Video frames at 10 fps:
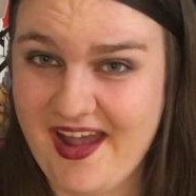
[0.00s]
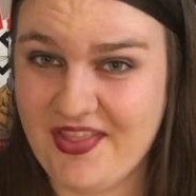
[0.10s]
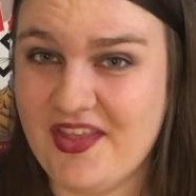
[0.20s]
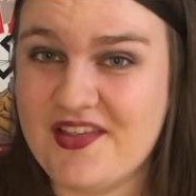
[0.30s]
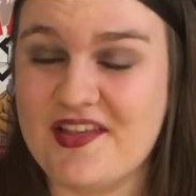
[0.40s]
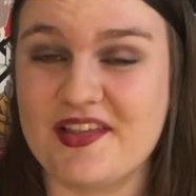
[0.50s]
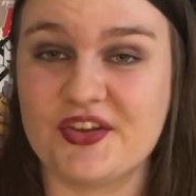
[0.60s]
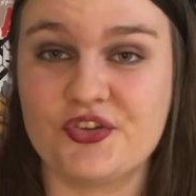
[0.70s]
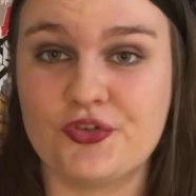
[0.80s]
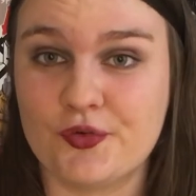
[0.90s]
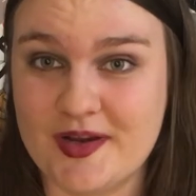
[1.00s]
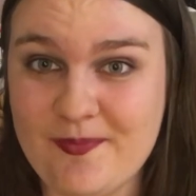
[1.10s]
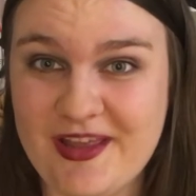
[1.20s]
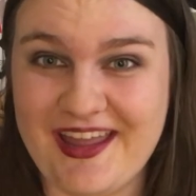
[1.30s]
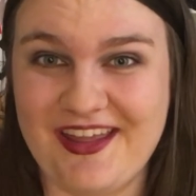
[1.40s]
And this is
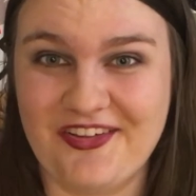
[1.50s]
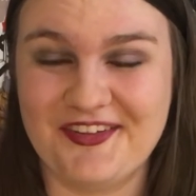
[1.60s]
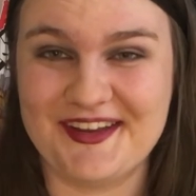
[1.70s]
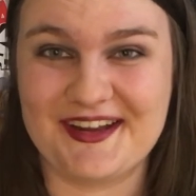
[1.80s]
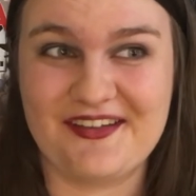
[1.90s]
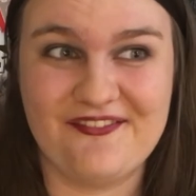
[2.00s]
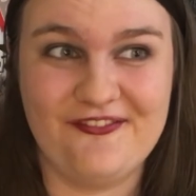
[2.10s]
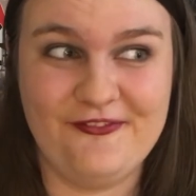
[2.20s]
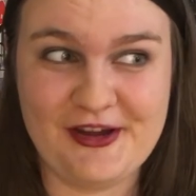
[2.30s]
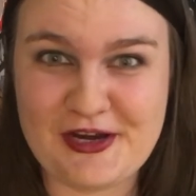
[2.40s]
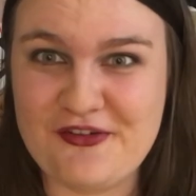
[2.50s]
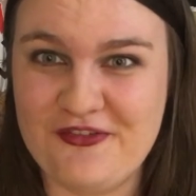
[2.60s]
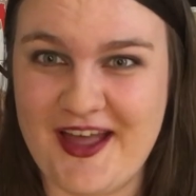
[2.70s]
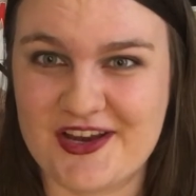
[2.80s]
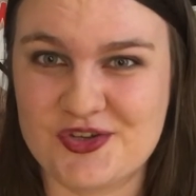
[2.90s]
extremely analytic, very
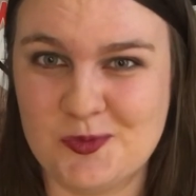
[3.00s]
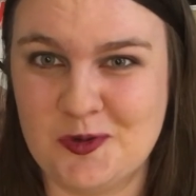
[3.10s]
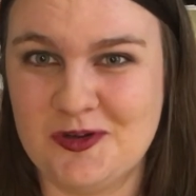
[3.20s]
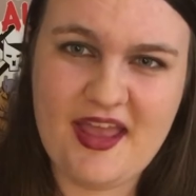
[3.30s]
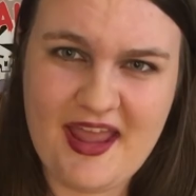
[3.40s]
factual.